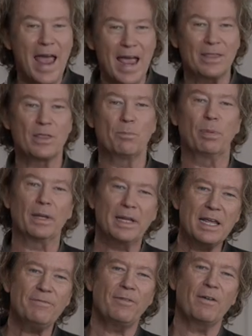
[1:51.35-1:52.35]
and the
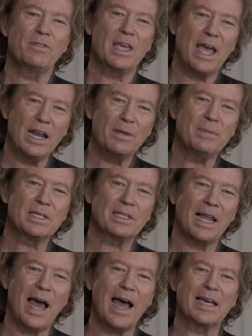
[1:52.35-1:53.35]
belief of the enemy's
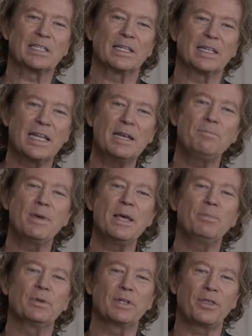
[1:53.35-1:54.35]
lies lead
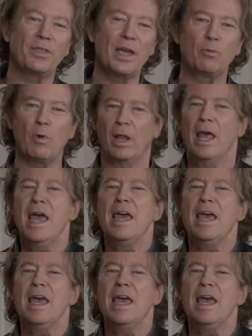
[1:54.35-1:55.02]
people to think, well,